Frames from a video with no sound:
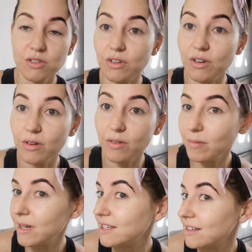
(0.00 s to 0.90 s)
So
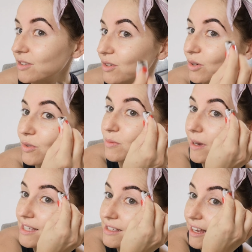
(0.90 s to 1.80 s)
please excuse
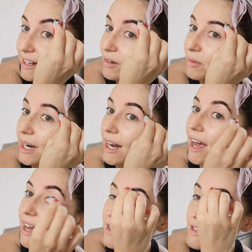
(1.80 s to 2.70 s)
my slightly red
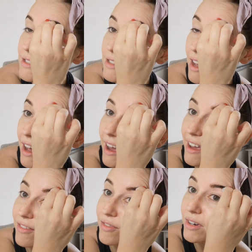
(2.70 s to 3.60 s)
eyes. I
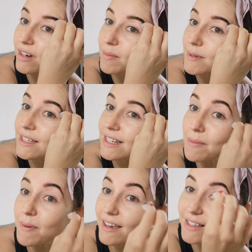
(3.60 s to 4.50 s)
have not been
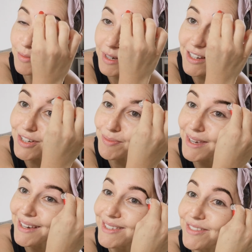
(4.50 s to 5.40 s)
sleeping as much
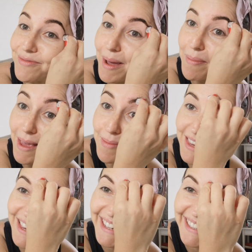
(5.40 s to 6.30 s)
because of my
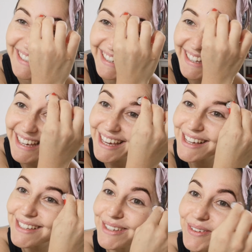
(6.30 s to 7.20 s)
baby.
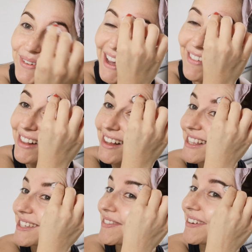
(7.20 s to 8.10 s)
So we have
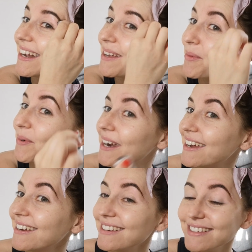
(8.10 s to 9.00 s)
lots of early
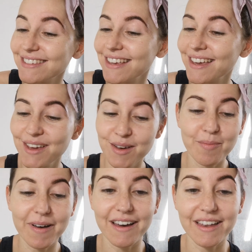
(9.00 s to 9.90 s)
mornings,
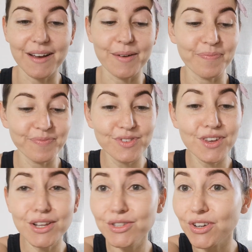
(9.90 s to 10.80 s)
but
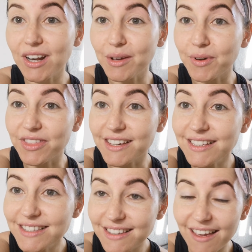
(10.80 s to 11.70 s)
totally worth
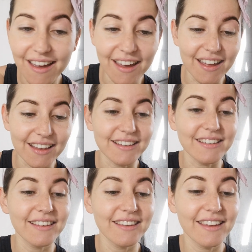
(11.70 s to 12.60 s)
it,
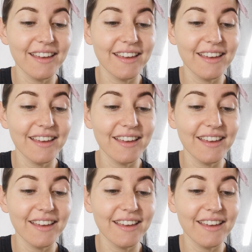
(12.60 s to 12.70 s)
and